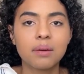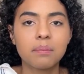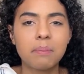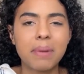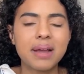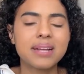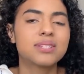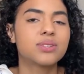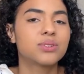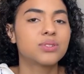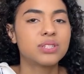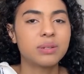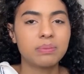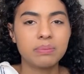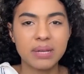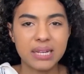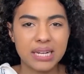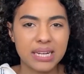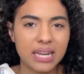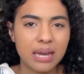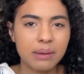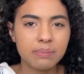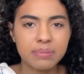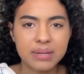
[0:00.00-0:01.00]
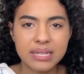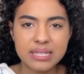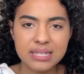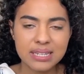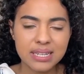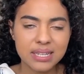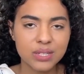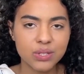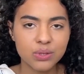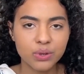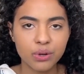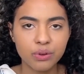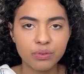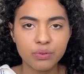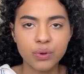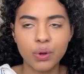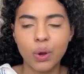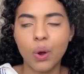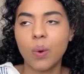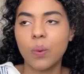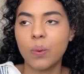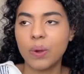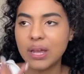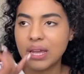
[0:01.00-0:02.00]
my social media business sort of
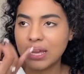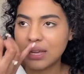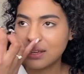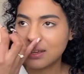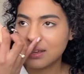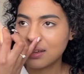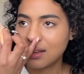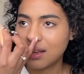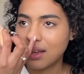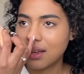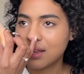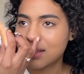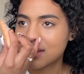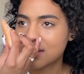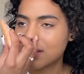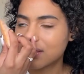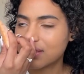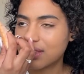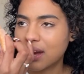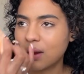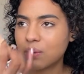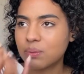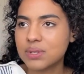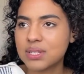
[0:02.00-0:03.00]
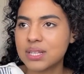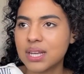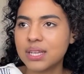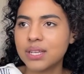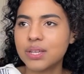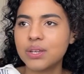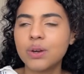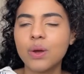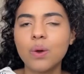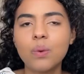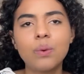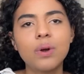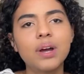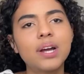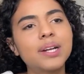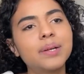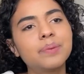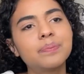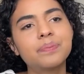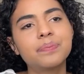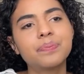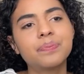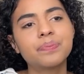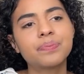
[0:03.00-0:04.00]
going. So then I was like, you know what?
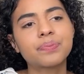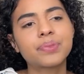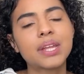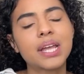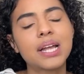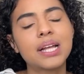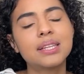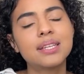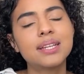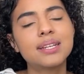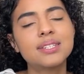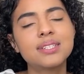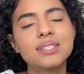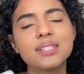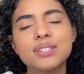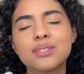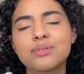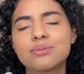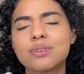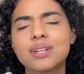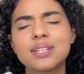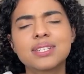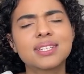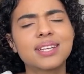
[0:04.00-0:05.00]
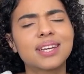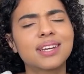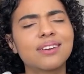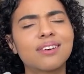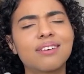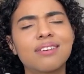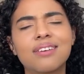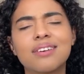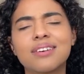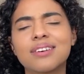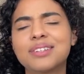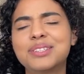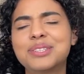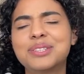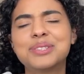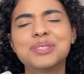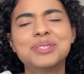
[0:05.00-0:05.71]
Let's just risk it all.